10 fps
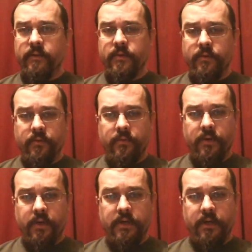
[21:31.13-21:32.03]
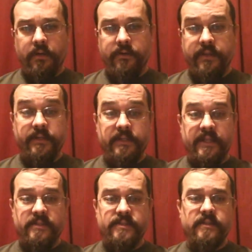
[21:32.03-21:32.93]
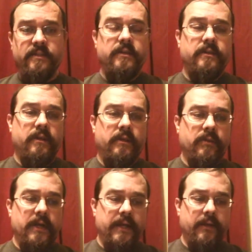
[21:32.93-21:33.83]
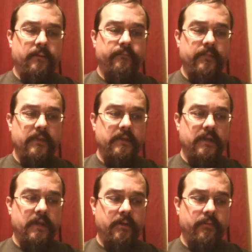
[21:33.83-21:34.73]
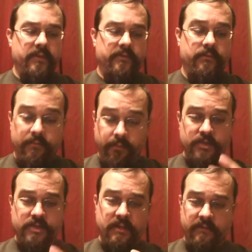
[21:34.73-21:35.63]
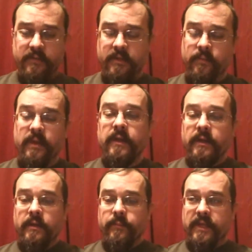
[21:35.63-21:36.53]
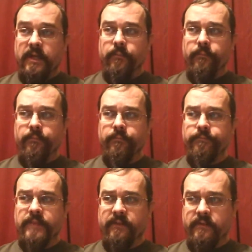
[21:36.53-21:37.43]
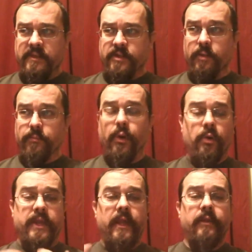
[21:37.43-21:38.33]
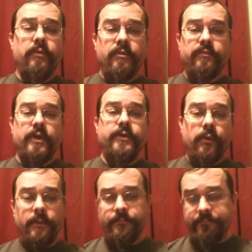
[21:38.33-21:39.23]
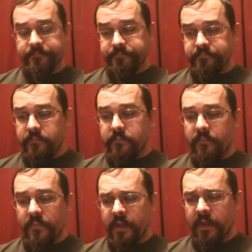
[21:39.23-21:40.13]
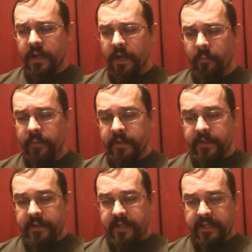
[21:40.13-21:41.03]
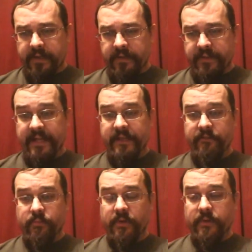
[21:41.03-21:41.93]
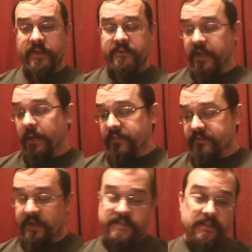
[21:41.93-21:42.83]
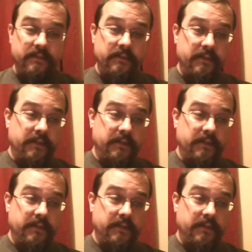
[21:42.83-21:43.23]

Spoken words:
who are called the Unleashed right now, this version of them, they start pouring in through the front door. And that is where we stopped the session.